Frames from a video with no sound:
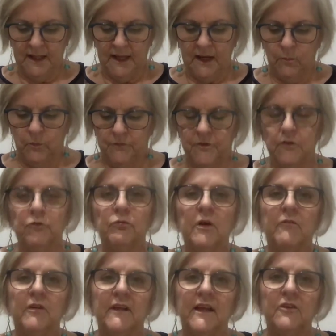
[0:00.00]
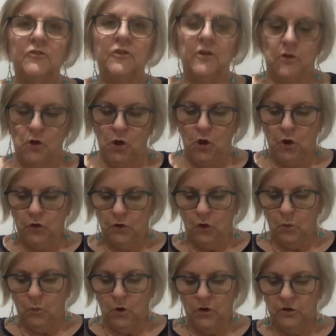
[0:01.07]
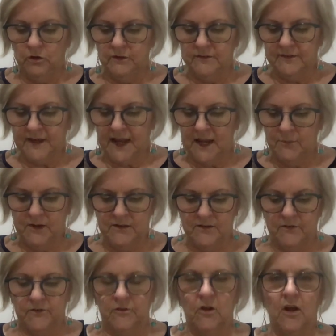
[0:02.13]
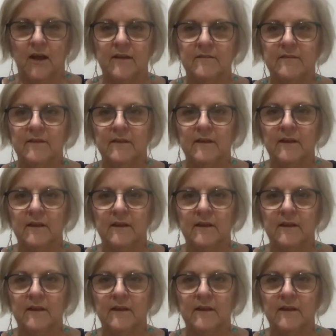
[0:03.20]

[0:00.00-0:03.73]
and with this revelation, the world came into sight.